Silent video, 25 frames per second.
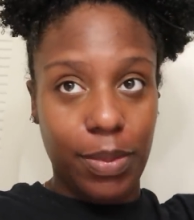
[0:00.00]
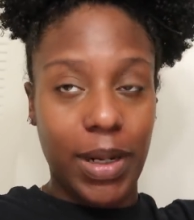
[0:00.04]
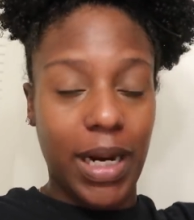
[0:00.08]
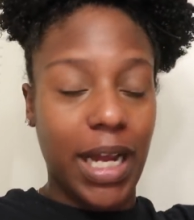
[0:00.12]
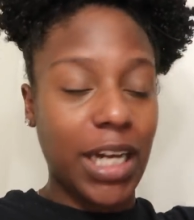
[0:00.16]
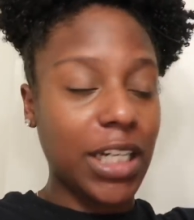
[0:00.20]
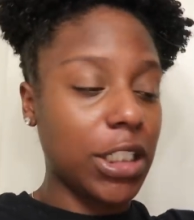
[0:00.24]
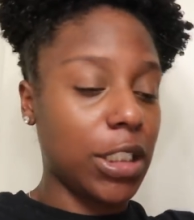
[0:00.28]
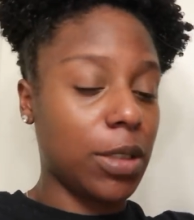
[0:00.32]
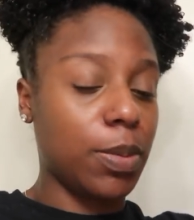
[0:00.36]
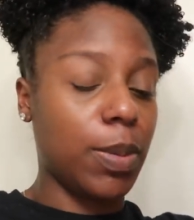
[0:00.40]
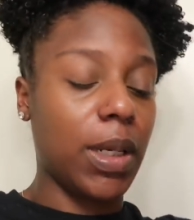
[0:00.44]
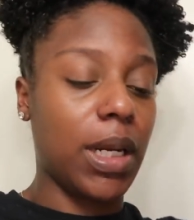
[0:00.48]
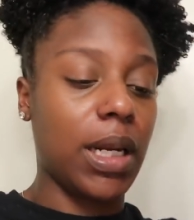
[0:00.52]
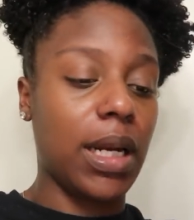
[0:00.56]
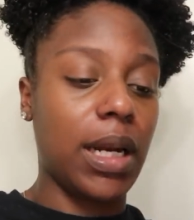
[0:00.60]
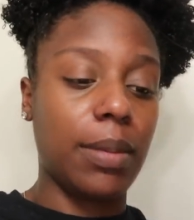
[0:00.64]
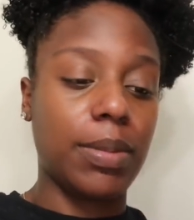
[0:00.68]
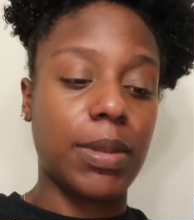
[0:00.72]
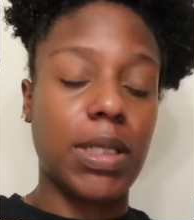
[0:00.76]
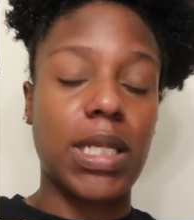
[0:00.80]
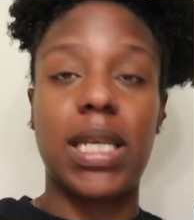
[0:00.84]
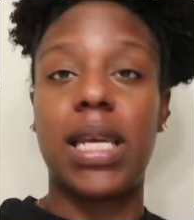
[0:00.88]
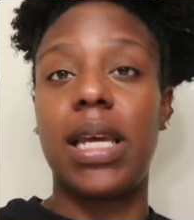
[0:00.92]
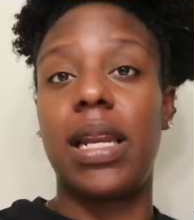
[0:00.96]
but I just put it
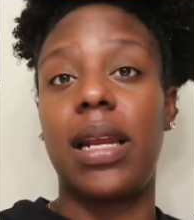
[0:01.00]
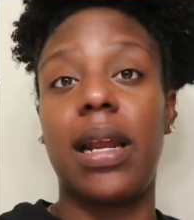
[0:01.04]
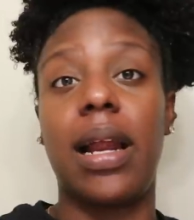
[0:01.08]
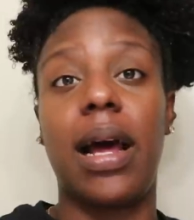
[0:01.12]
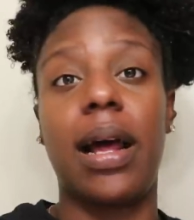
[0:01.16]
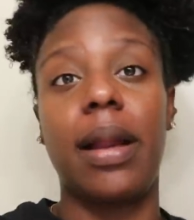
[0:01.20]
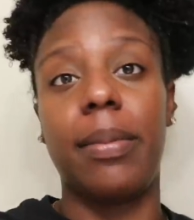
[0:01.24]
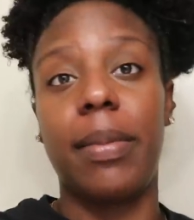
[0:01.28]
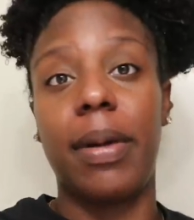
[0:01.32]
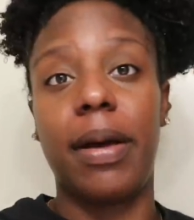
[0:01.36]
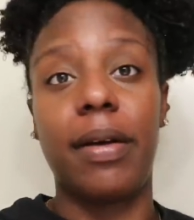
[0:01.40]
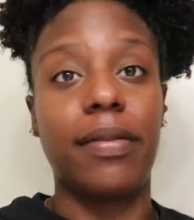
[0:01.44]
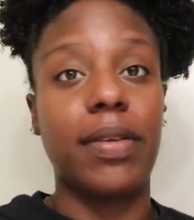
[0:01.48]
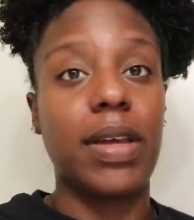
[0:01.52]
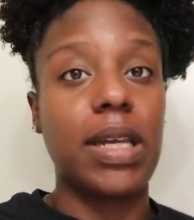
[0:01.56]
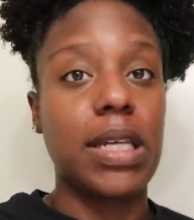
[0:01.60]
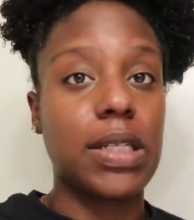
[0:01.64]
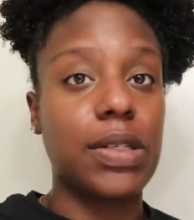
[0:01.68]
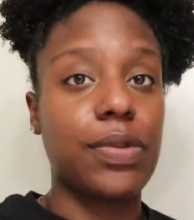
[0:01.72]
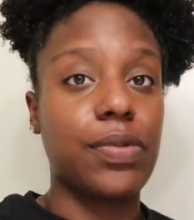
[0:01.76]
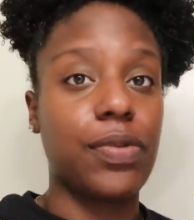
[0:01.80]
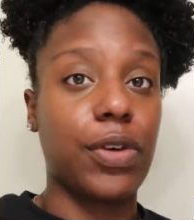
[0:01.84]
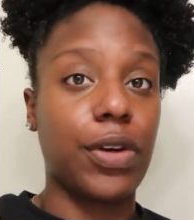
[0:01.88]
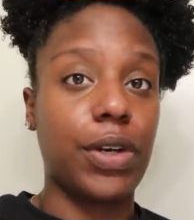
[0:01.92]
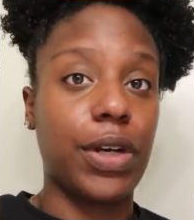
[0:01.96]
up to get it out of my
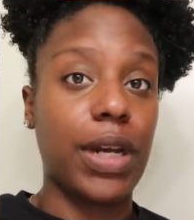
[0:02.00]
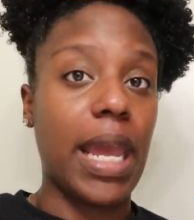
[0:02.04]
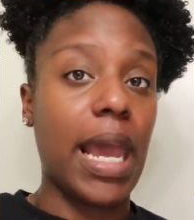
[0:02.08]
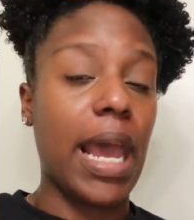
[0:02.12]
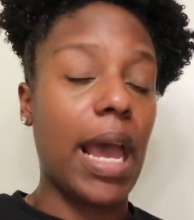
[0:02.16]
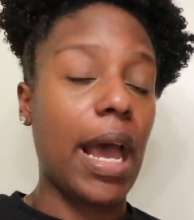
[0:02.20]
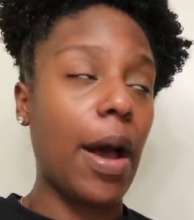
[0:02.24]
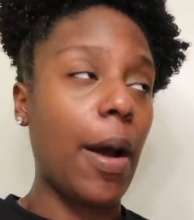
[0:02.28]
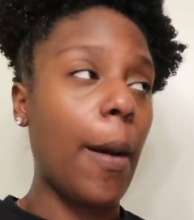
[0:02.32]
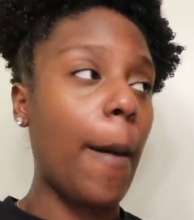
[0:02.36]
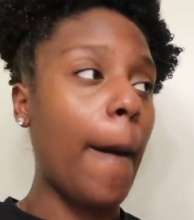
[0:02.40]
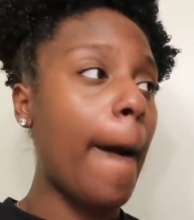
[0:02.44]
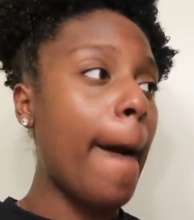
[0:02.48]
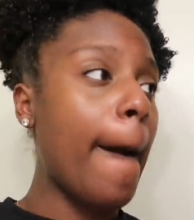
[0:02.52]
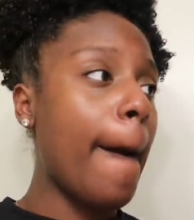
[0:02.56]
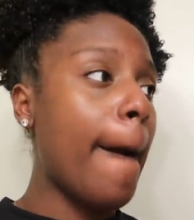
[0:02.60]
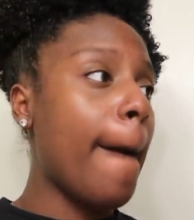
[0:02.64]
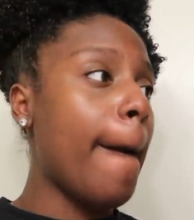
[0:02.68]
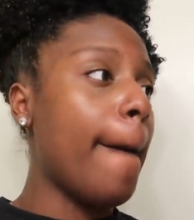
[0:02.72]
face for now.